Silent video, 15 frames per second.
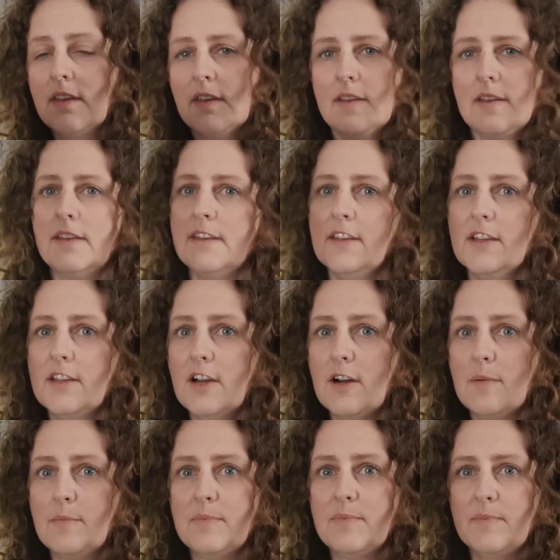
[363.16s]
You could go
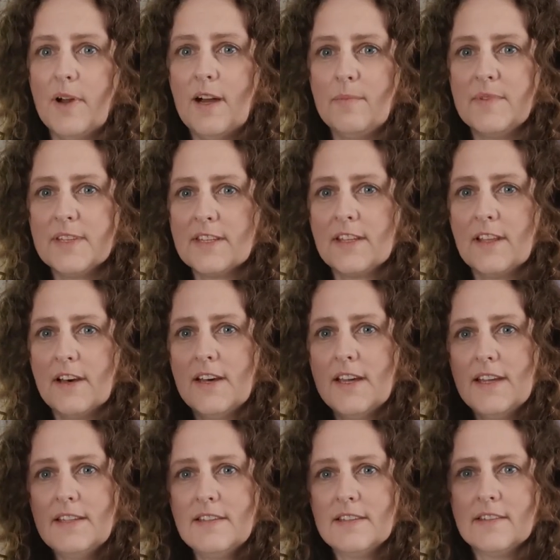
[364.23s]
up the
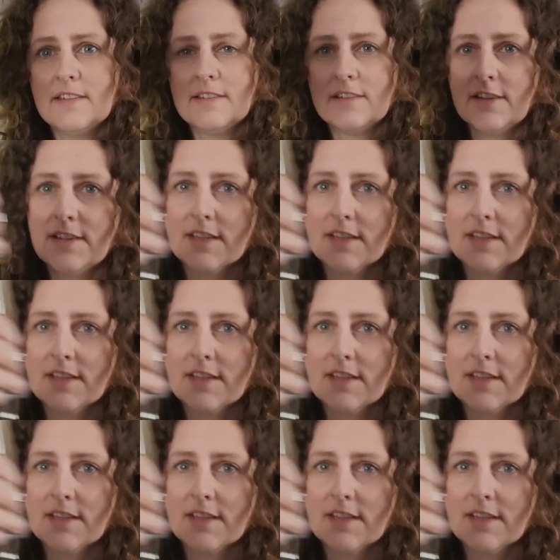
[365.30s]
slide, go down the